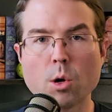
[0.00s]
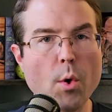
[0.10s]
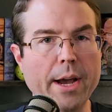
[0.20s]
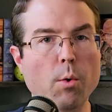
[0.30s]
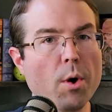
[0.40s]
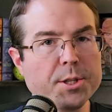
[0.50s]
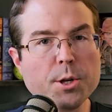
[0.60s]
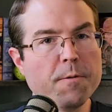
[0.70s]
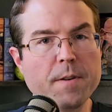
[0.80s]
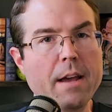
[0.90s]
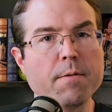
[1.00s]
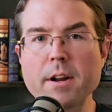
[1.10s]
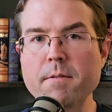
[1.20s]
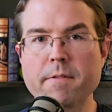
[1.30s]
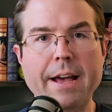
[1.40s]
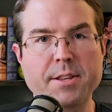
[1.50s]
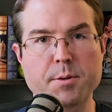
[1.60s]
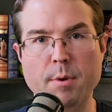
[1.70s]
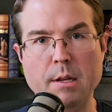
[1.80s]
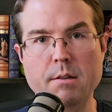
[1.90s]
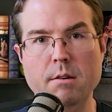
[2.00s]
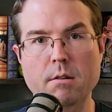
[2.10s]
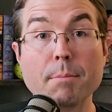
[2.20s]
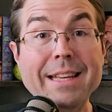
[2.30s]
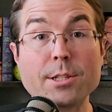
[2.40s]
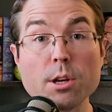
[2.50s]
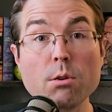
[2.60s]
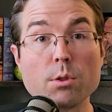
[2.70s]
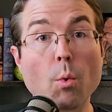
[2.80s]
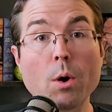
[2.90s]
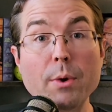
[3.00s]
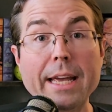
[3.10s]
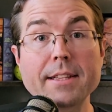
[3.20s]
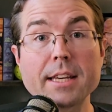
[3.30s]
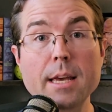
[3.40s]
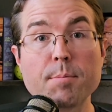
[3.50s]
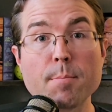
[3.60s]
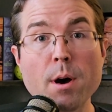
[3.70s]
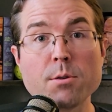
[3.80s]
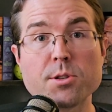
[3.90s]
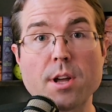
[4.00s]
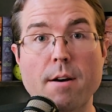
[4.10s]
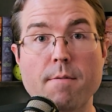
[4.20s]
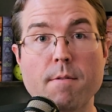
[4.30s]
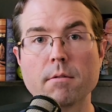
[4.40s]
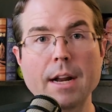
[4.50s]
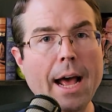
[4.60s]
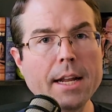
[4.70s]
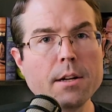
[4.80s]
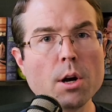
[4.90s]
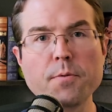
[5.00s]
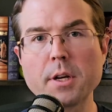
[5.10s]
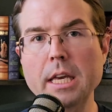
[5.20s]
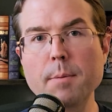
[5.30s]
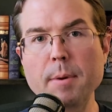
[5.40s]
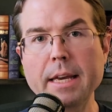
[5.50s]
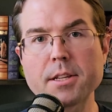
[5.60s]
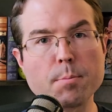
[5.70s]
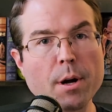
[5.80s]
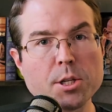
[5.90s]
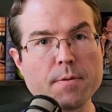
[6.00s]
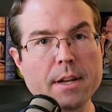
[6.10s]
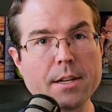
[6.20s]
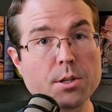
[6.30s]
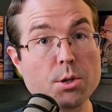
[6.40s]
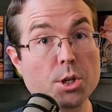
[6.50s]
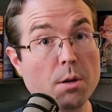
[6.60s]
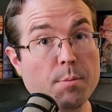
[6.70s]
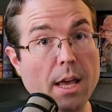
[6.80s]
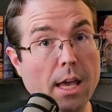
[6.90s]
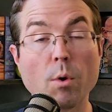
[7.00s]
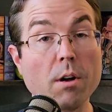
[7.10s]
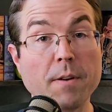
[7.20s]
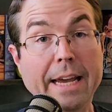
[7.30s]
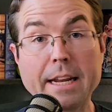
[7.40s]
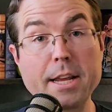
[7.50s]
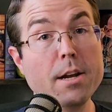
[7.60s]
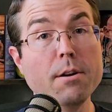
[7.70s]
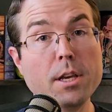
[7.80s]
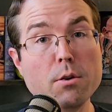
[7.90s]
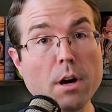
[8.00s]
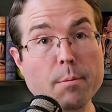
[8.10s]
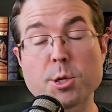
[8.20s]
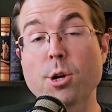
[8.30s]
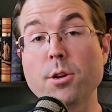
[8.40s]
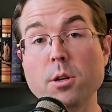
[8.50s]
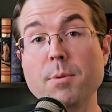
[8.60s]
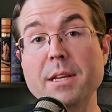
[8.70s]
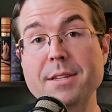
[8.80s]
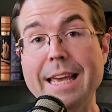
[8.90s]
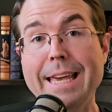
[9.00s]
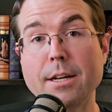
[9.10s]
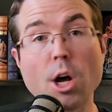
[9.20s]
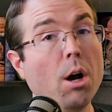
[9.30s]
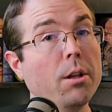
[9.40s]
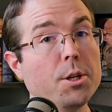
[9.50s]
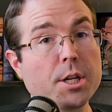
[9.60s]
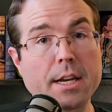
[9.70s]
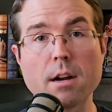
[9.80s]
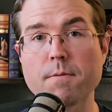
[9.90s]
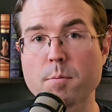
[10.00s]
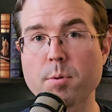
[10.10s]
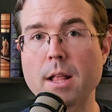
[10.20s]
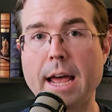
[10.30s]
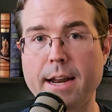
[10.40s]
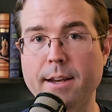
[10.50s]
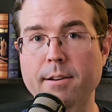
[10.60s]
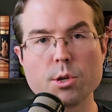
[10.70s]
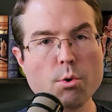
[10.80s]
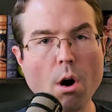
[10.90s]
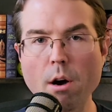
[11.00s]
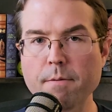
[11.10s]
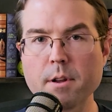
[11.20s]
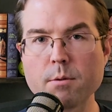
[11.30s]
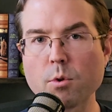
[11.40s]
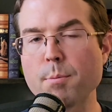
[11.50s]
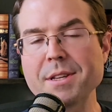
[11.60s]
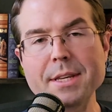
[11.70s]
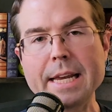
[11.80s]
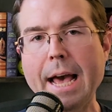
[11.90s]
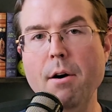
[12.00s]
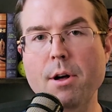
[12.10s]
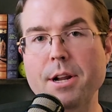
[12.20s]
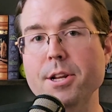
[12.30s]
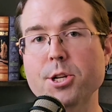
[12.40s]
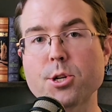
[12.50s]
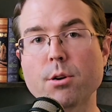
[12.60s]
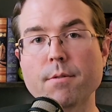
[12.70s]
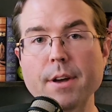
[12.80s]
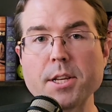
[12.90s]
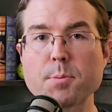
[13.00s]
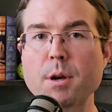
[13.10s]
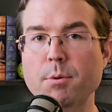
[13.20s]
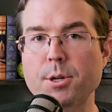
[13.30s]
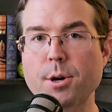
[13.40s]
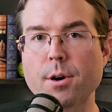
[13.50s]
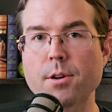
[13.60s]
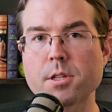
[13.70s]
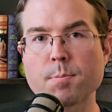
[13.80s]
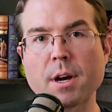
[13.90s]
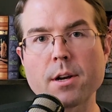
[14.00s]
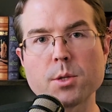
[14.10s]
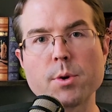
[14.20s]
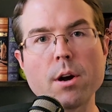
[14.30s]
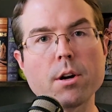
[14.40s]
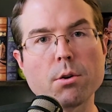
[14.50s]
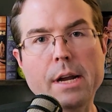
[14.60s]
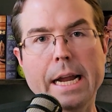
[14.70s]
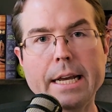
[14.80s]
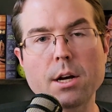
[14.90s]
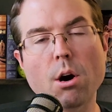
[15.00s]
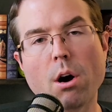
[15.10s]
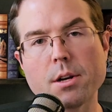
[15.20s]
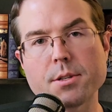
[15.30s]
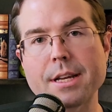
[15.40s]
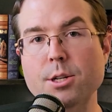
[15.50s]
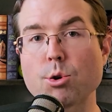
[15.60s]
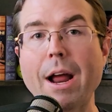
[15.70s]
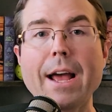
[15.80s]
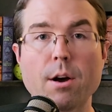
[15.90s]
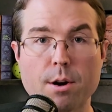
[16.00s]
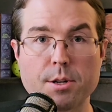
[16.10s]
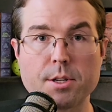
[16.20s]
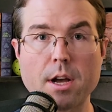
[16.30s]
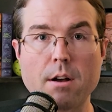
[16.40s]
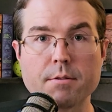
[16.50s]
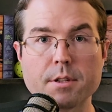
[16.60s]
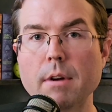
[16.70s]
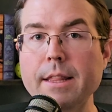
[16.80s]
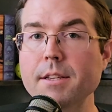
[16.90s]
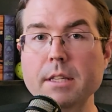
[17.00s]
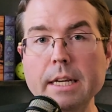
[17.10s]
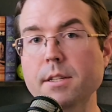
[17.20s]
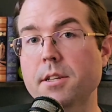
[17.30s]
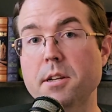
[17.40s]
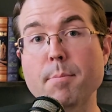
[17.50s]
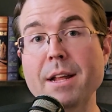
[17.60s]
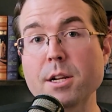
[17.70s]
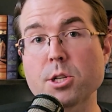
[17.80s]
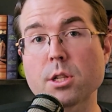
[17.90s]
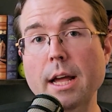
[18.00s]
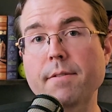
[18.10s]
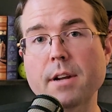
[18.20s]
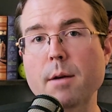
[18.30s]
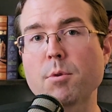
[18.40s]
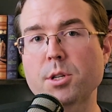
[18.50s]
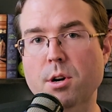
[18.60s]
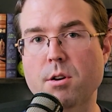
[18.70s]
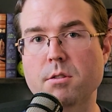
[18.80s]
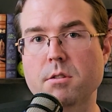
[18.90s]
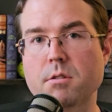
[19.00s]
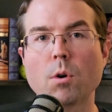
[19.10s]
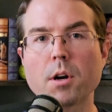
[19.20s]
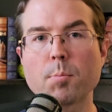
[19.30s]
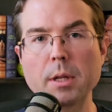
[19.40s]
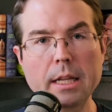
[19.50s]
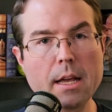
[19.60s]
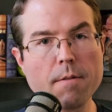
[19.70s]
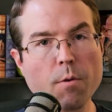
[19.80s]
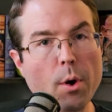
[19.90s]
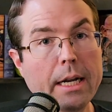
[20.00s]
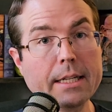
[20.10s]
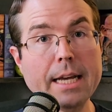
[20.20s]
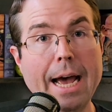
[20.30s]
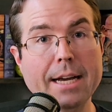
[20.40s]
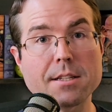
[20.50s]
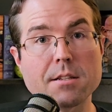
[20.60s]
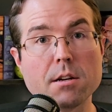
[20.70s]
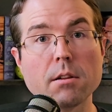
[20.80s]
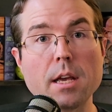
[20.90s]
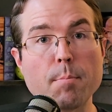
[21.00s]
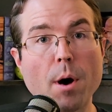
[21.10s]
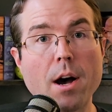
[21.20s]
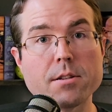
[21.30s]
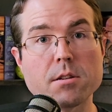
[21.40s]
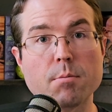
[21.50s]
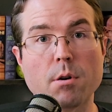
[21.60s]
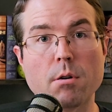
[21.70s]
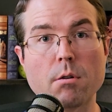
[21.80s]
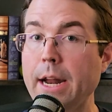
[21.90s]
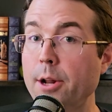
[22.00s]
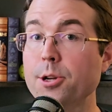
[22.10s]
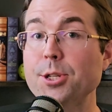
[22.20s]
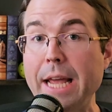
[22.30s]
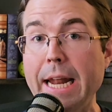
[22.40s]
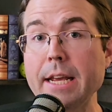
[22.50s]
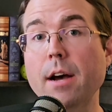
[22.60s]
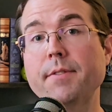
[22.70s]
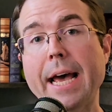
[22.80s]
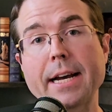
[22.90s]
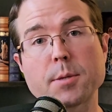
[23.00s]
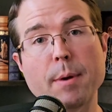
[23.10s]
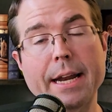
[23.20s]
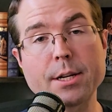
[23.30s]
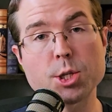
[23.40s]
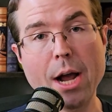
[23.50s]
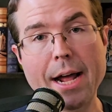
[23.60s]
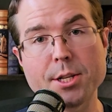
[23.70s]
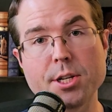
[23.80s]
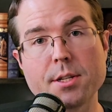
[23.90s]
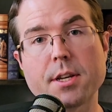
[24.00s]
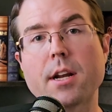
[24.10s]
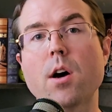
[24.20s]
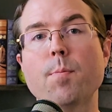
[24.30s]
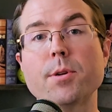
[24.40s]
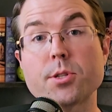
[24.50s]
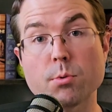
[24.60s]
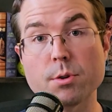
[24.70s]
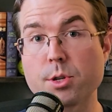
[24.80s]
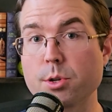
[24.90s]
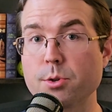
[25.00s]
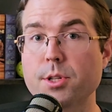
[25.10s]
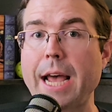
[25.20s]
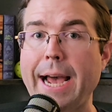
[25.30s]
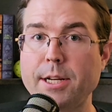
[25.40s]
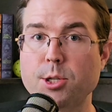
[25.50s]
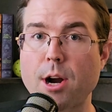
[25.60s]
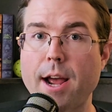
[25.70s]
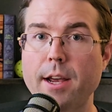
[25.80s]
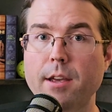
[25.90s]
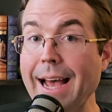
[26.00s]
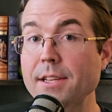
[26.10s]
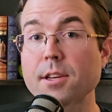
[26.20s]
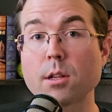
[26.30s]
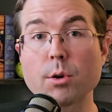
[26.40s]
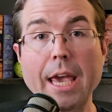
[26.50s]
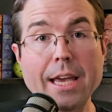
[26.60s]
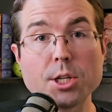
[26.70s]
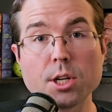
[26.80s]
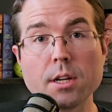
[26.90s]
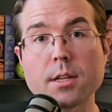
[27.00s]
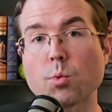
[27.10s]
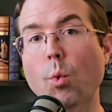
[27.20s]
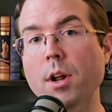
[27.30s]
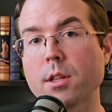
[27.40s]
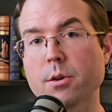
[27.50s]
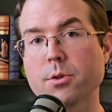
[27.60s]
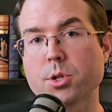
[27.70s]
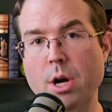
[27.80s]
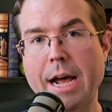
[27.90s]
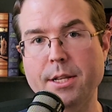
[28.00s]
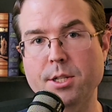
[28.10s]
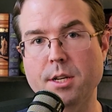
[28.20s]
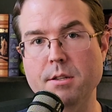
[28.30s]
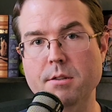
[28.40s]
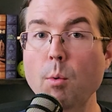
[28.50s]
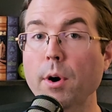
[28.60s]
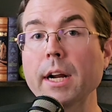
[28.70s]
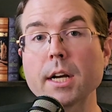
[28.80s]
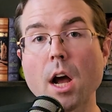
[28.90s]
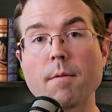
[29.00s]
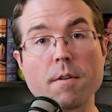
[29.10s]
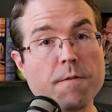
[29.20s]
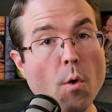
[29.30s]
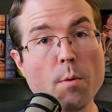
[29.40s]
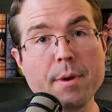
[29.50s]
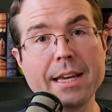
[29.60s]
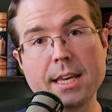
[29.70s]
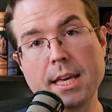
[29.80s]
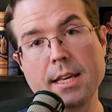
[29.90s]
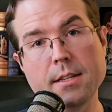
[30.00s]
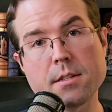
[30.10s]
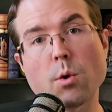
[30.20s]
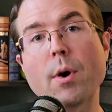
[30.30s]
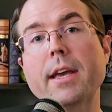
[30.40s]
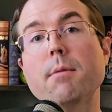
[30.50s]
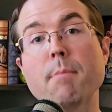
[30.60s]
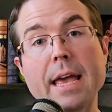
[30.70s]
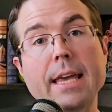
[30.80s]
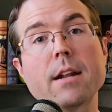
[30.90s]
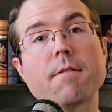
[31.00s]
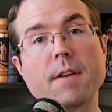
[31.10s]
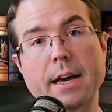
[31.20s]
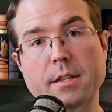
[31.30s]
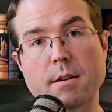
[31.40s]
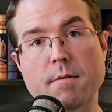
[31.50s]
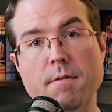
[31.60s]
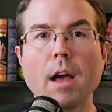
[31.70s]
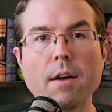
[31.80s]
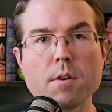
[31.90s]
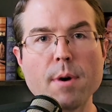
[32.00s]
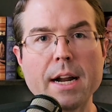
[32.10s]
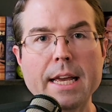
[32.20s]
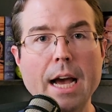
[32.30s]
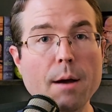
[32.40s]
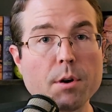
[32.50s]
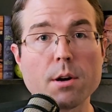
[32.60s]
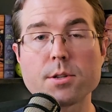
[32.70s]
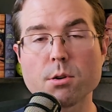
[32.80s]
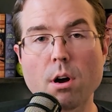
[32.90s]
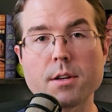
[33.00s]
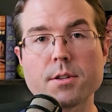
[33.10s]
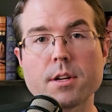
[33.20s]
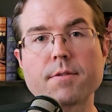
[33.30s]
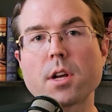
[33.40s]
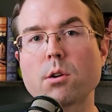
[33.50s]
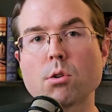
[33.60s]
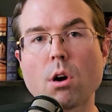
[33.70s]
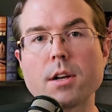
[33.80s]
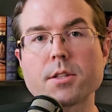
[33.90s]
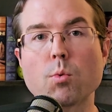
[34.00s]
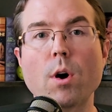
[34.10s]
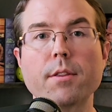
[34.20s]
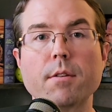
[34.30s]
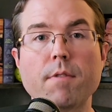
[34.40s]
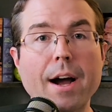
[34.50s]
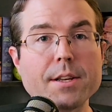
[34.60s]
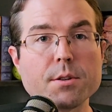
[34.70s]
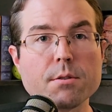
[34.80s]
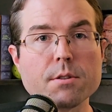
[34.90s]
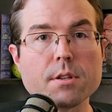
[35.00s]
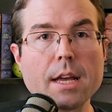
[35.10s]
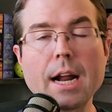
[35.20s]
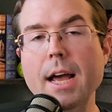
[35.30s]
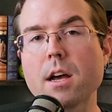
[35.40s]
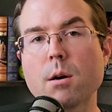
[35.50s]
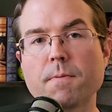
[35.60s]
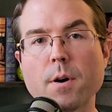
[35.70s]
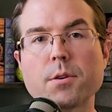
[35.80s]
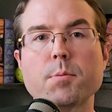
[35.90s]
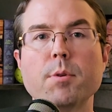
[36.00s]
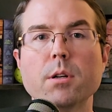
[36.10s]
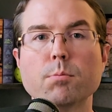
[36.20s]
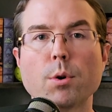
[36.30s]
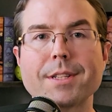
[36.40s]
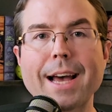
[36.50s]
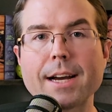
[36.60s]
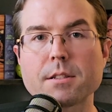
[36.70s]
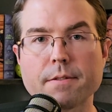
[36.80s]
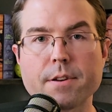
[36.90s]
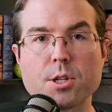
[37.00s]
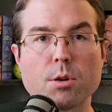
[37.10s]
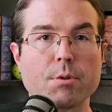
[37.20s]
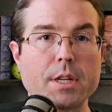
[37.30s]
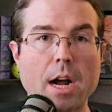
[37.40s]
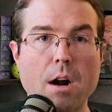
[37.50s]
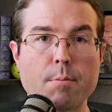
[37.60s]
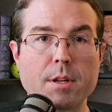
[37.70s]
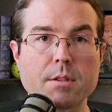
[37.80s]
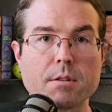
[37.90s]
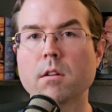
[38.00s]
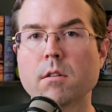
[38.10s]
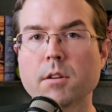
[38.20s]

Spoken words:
Quick, what's your favorite investment? Me too, the one we get to keep the most of. And how do you know if you're keeping as much of it as you should be? Well, if I could hear you, I'm sure you'd be saying knowledge and careful planning. Too often, we're missing out on additional investment returns because we are creating costs and drag on ourselves, and this leads to diminished lifetime returns. While completely avoiding tax is nearly impossible, an understanding of tax planning strategies can help us to reduce tax drag. Asset location is one of those strategies, and we're going to cover 4 big keys to what can make it effective. Hey everybody, I'm Curtis Crossland of Subtle Crossland Wealth Advisors, and I help folks build more tax-efficient retirements.